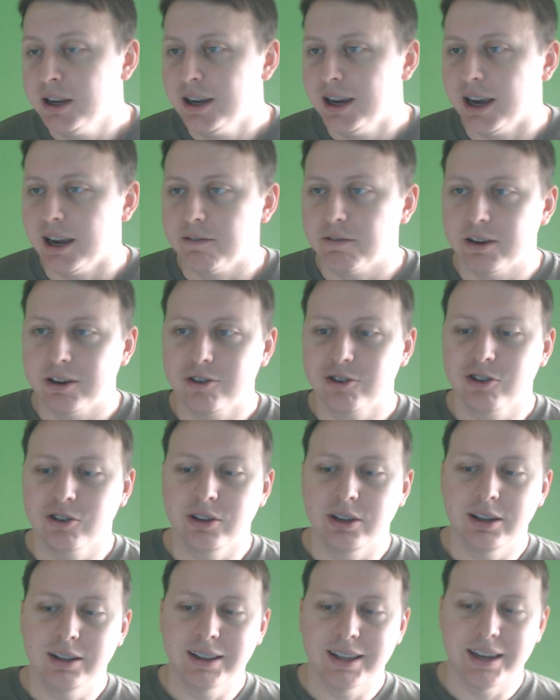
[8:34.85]
I
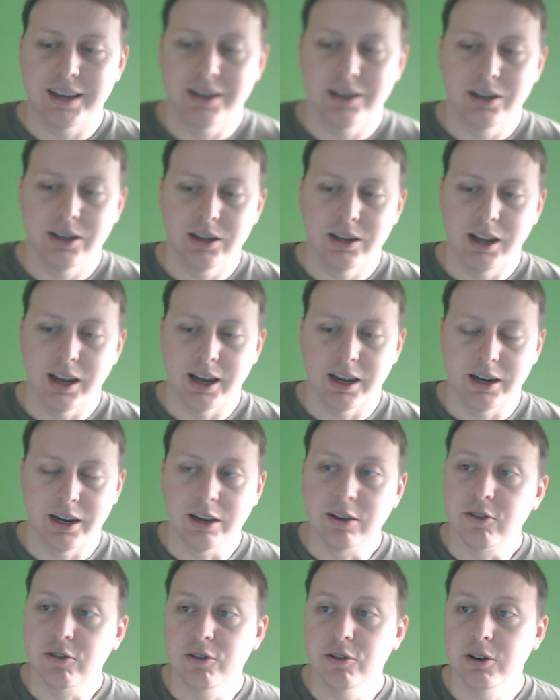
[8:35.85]
eventually landed at a
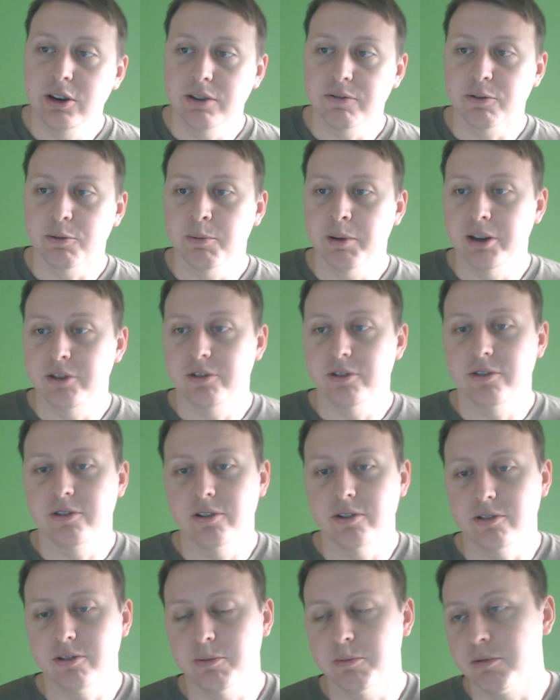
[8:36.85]
student information
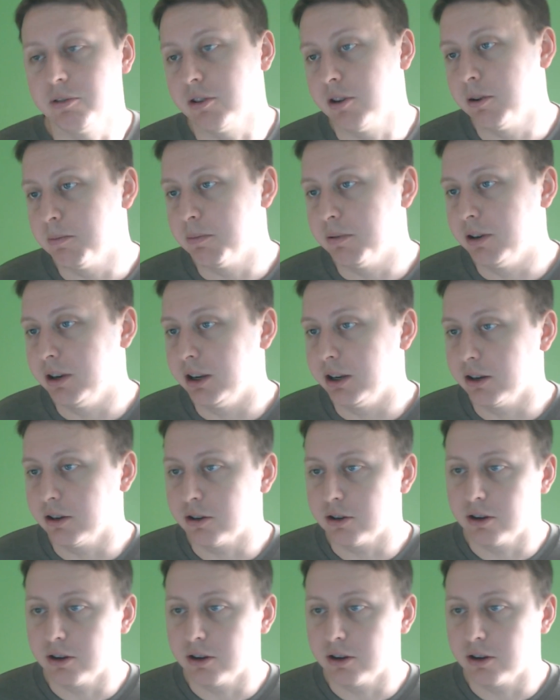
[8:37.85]
systems company